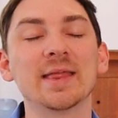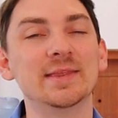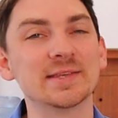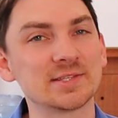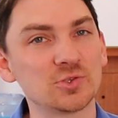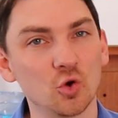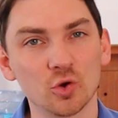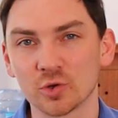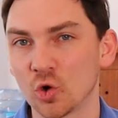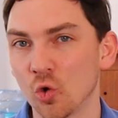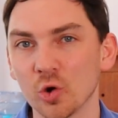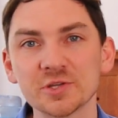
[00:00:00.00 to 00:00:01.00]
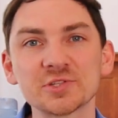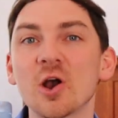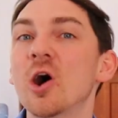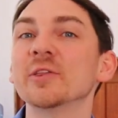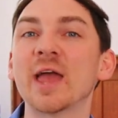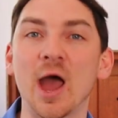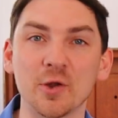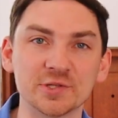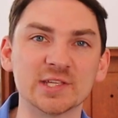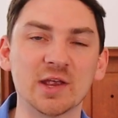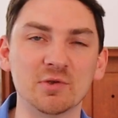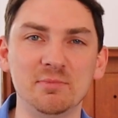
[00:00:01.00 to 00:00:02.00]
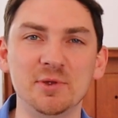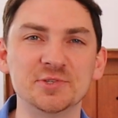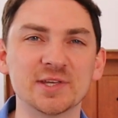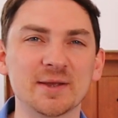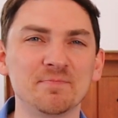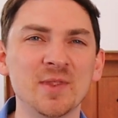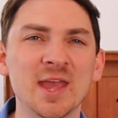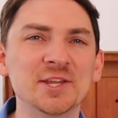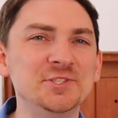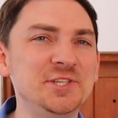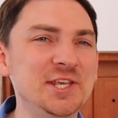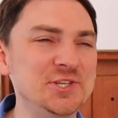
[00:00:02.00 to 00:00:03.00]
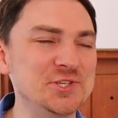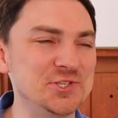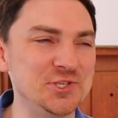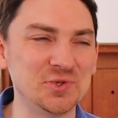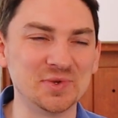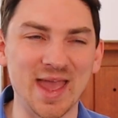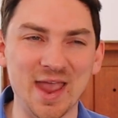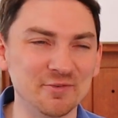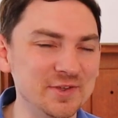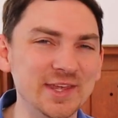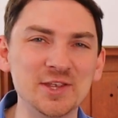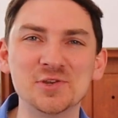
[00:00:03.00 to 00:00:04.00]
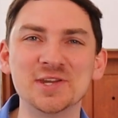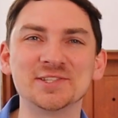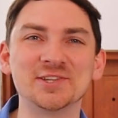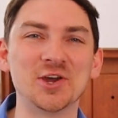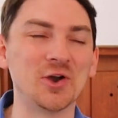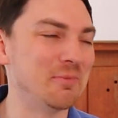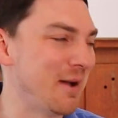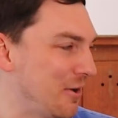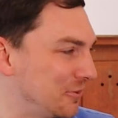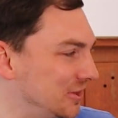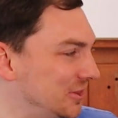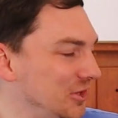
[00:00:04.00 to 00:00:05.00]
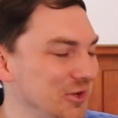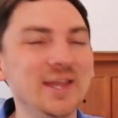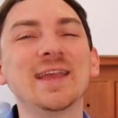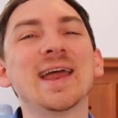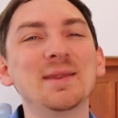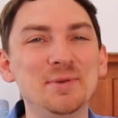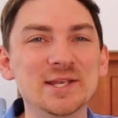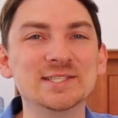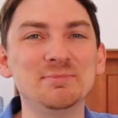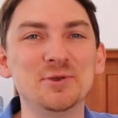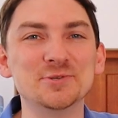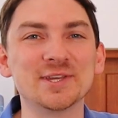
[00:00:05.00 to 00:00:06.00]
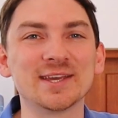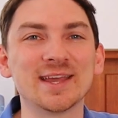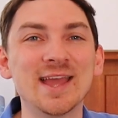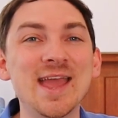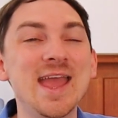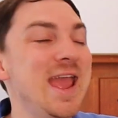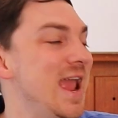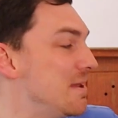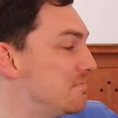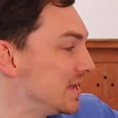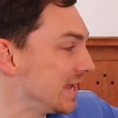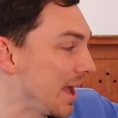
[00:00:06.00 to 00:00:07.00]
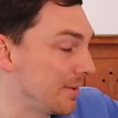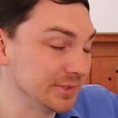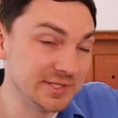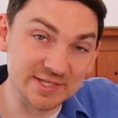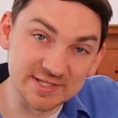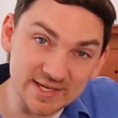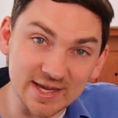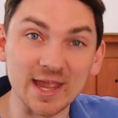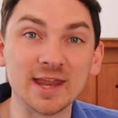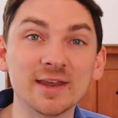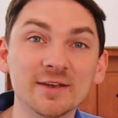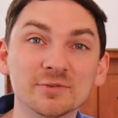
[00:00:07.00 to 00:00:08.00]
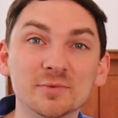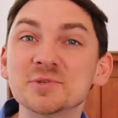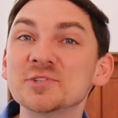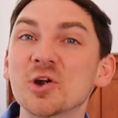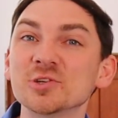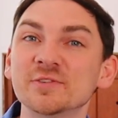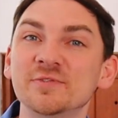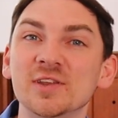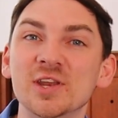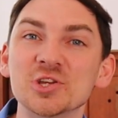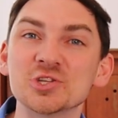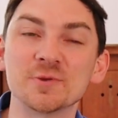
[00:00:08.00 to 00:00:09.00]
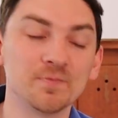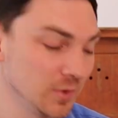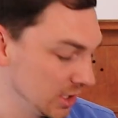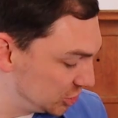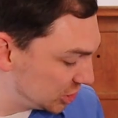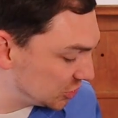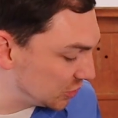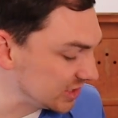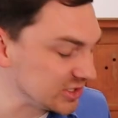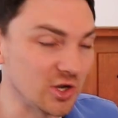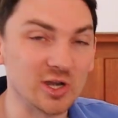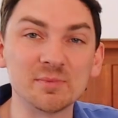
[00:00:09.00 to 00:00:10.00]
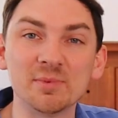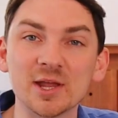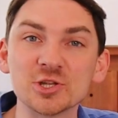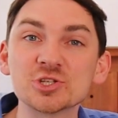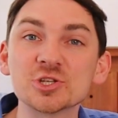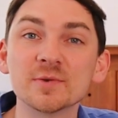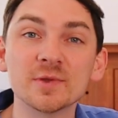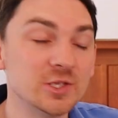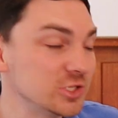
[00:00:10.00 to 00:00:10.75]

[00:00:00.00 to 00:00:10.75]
This course called How to Sight Read Music teaches you everything you need to know about looking at a piece of music and being able to sing it from start to finish just with a starting pitch.